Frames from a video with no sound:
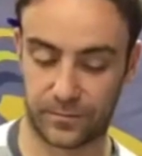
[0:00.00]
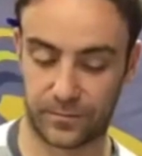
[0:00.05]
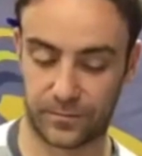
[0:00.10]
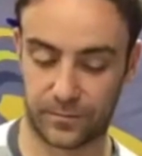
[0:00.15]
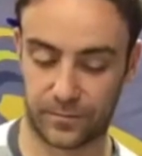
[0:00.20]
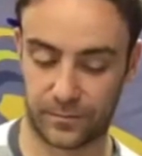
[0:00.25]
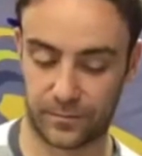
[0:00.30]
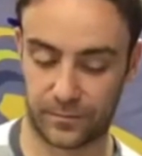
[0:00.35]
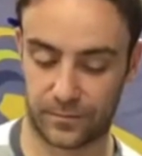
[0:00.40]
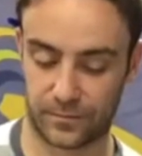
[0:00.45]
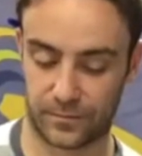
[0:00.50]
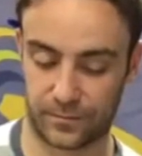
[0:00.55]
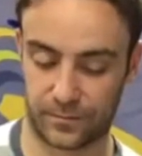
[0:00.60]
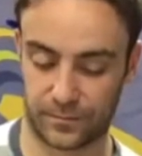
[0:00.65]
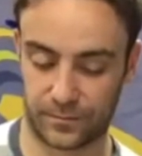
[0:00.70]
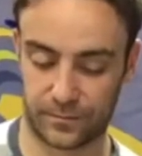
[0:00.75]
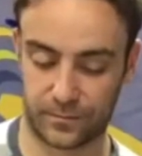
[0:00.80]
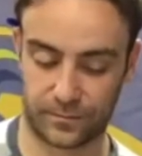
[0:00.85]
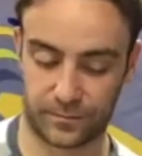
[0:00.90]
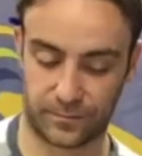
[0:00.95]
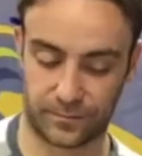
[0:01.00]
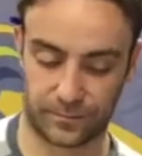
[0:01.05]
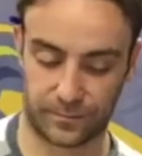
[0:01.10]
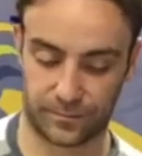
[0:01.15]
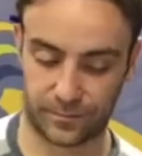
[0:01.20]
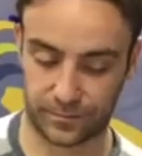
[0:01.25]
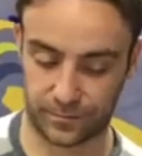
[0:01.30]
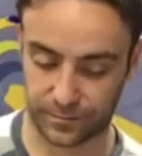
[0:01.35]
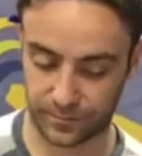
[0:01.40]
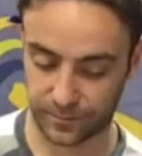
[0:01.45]

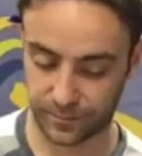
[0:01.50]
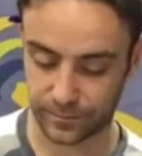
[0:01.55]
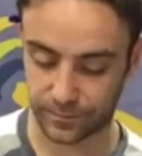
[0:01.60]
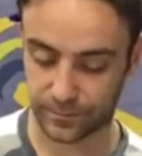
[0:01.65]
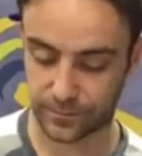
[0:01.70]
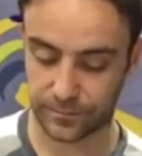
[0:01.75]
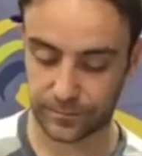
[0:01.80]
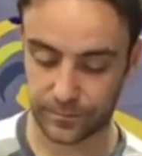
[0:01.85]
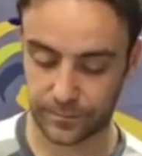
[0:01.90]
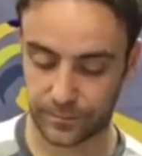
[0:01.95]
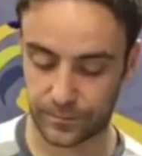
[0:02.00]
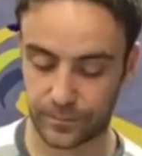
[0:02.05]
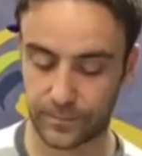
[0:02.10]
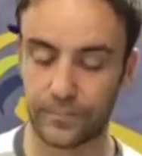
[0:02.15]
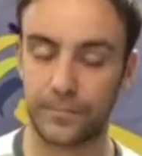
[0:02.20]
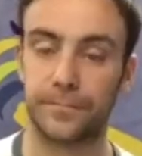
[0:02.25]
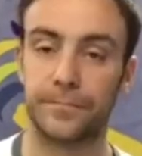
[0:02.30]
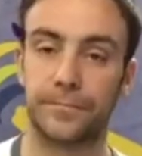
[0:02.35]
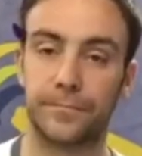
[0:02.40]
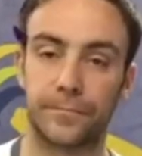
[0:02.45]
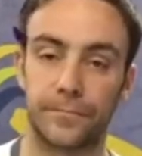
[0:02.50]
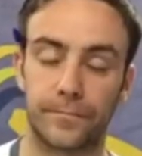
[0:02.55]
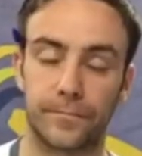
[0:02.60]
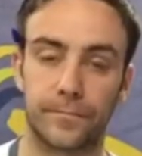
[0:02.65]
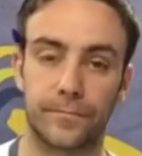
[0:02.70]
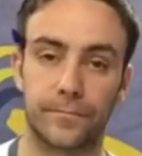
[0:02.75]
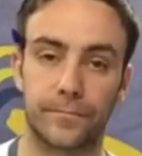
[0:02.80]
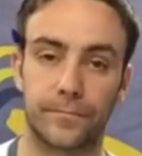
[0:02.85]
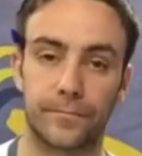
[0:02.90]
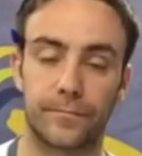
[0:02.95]

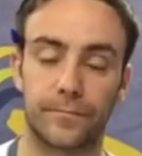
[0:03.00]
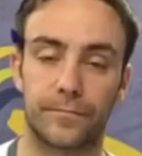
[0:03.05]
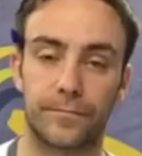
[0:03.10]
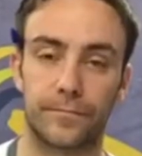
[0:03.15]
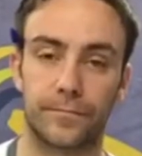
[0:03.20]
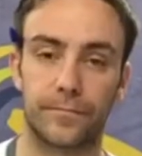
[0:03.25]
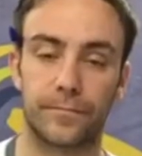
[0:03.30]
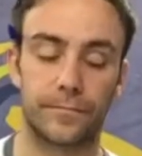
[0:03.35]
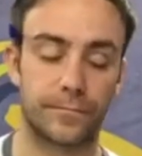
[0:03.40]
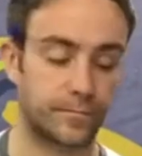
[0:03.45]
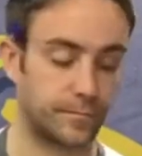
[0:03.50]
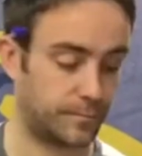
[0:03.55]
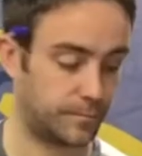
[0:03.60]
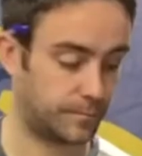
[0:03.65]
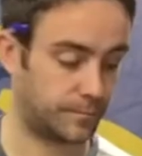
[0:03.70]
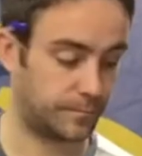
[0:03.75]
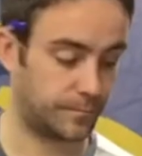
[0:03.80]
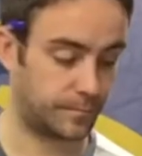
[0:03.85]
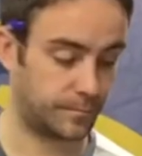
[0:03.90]
The person shown says nothing.